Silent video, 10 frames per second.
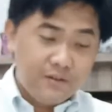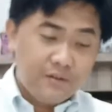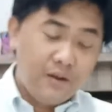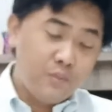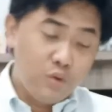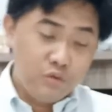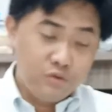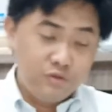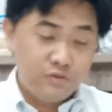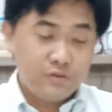a
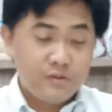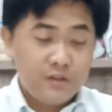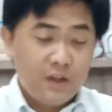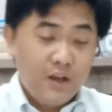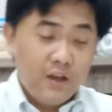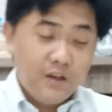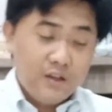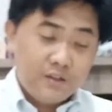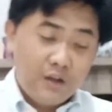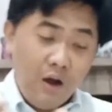moose
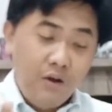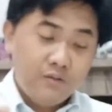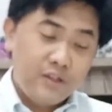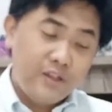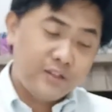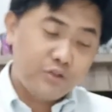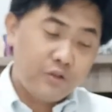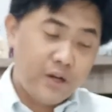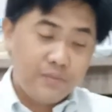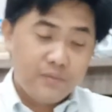caught in a
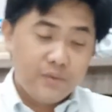trap,